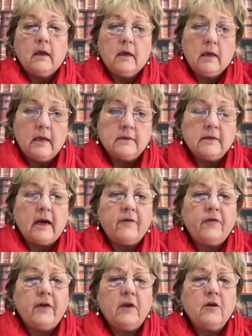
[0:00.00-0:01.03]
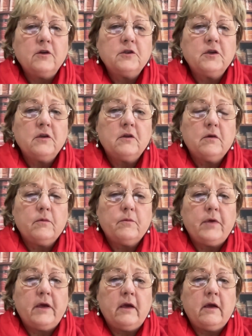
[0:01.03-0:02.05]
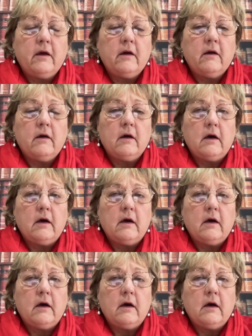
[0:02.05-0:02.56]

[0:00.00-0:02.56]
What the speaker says: Yes, I think you should be